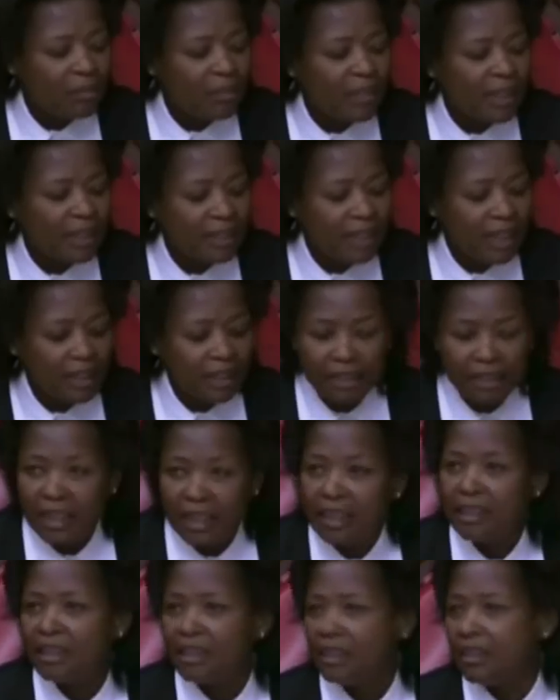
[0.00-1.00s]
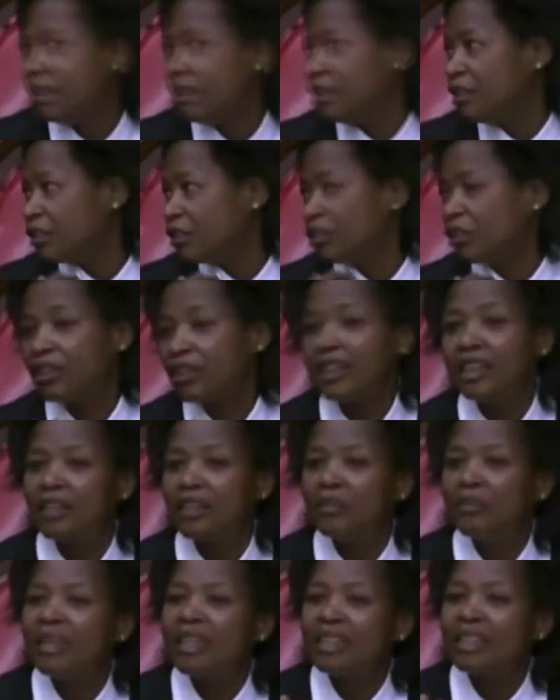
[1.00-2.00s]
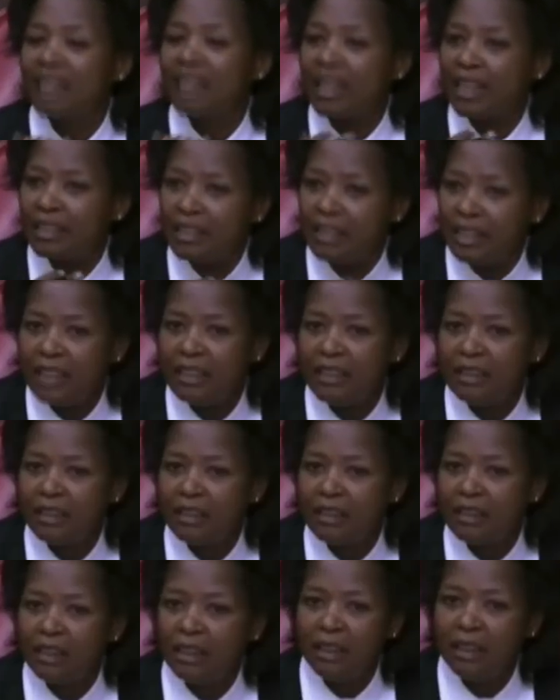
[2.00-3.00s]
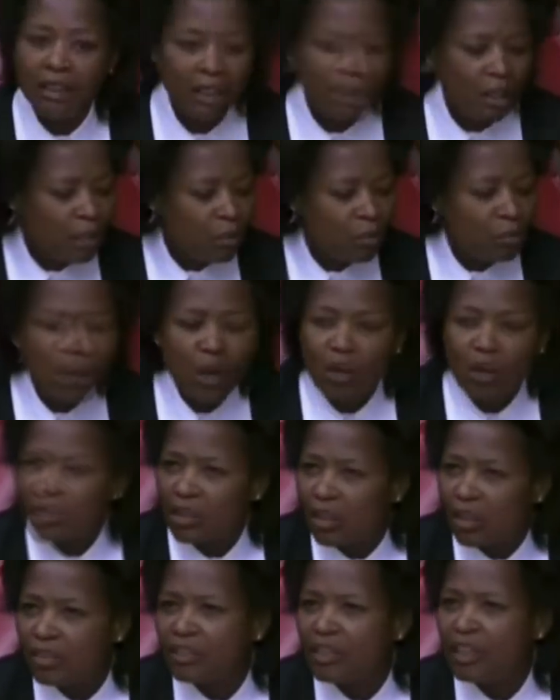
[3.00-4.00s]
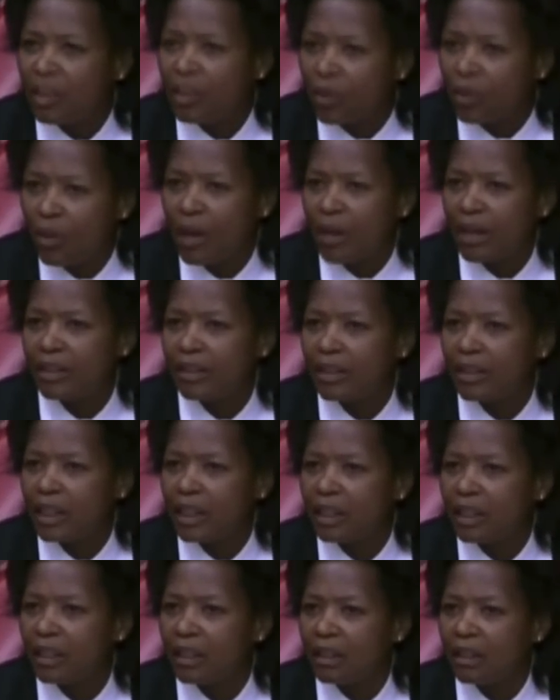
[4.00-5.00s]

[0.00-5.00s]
that makes identity, that makes identity part of the inquiry.